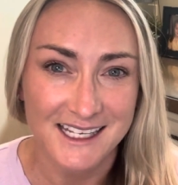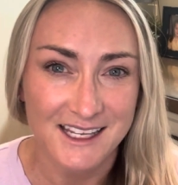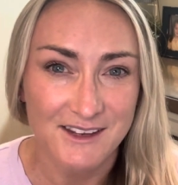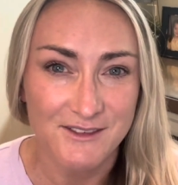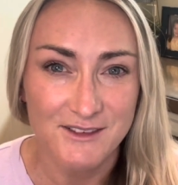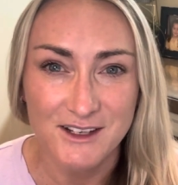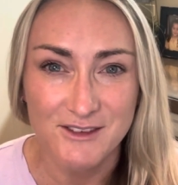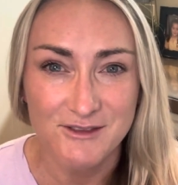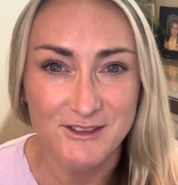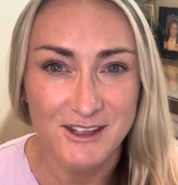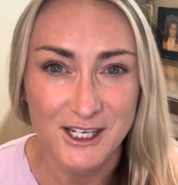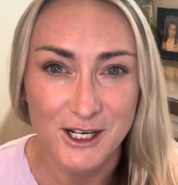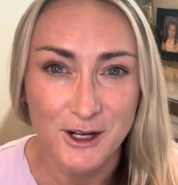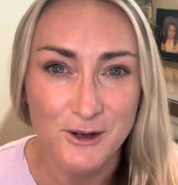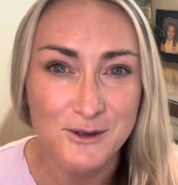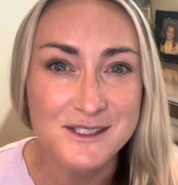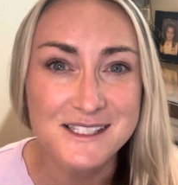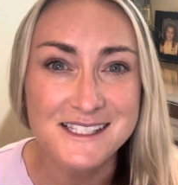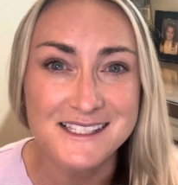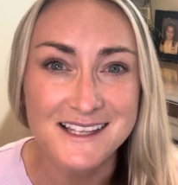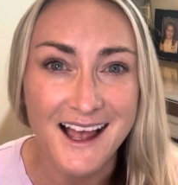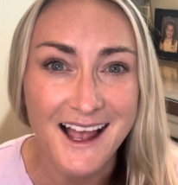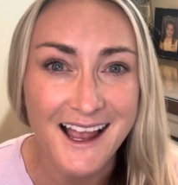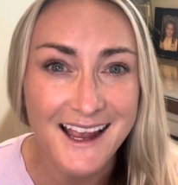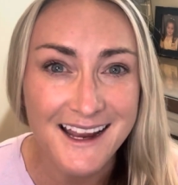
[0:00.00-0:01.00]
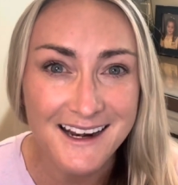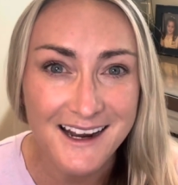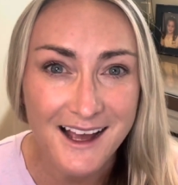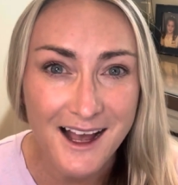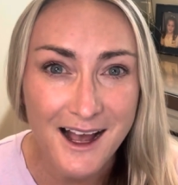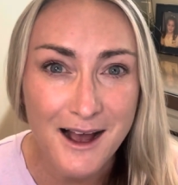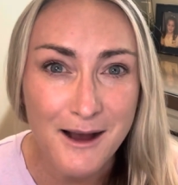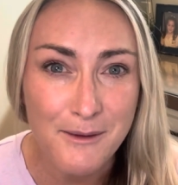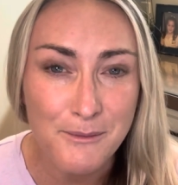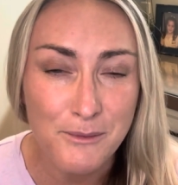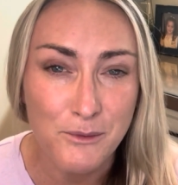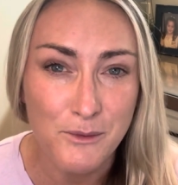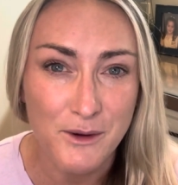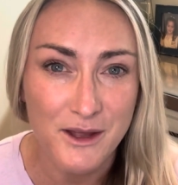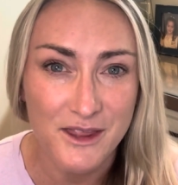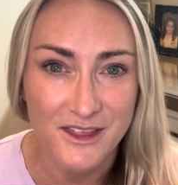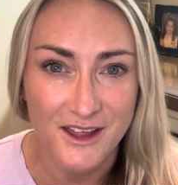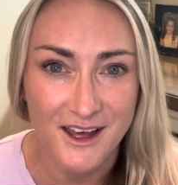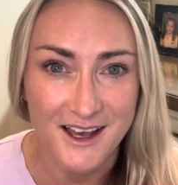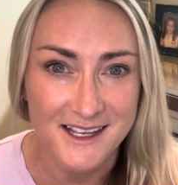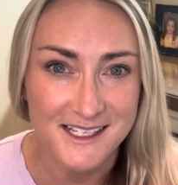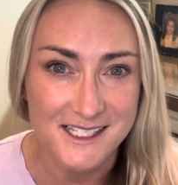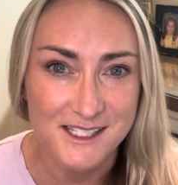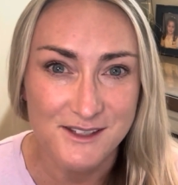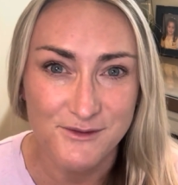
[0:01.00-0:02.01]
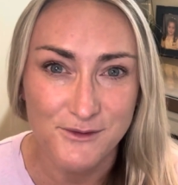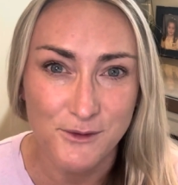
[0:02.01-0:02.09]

even if they don't sign up with us